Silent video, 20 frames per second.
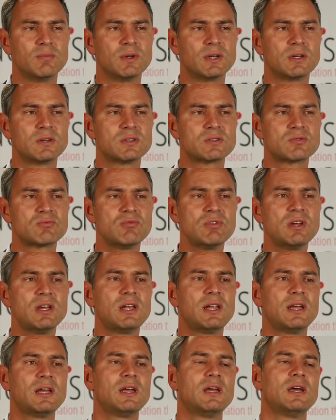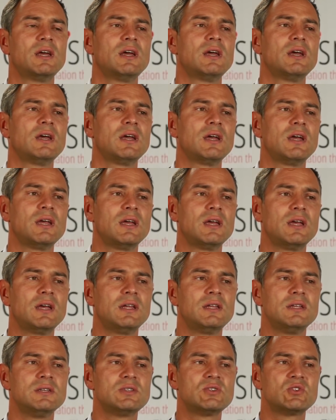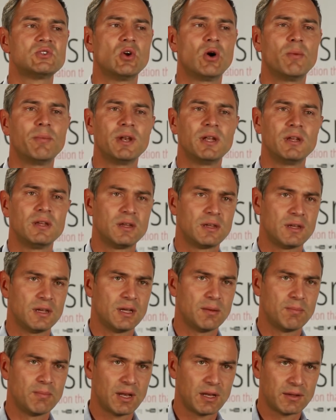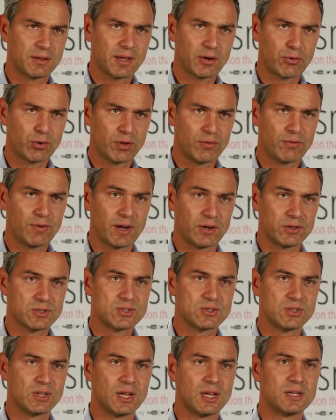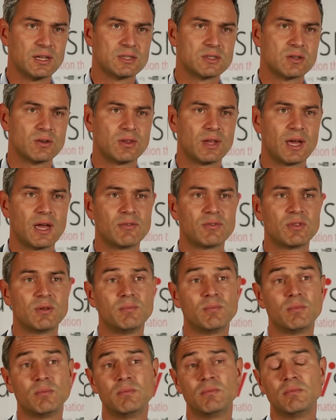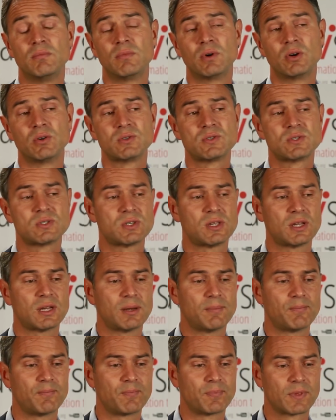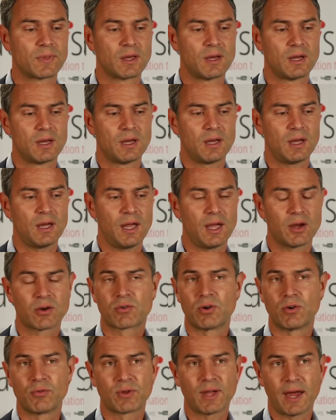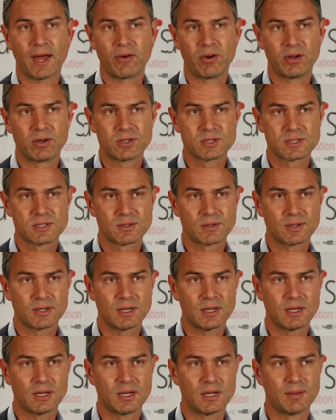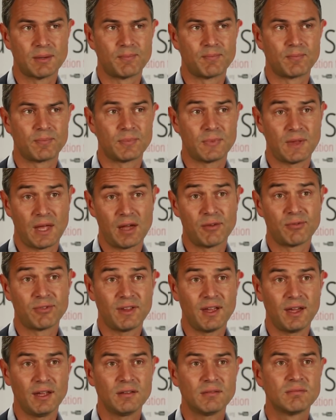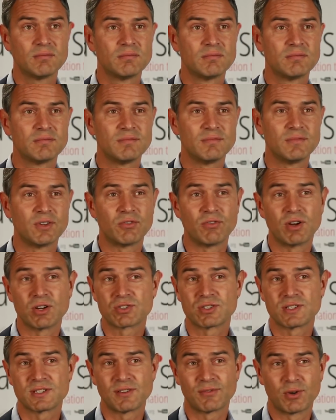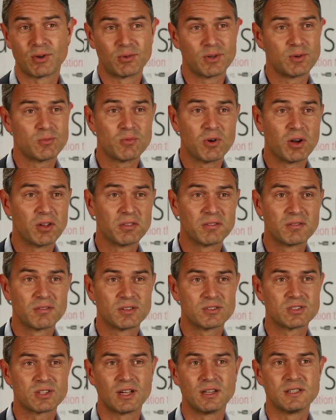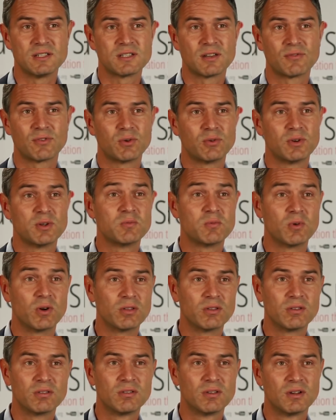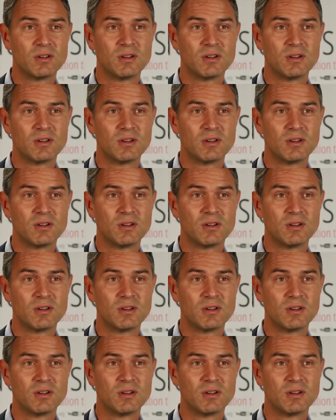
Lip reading: Because really, it is dominant in military affairs today. So they have the most aircraft carriers. They have 10. The Russians have only 1. The Chinese have only 1.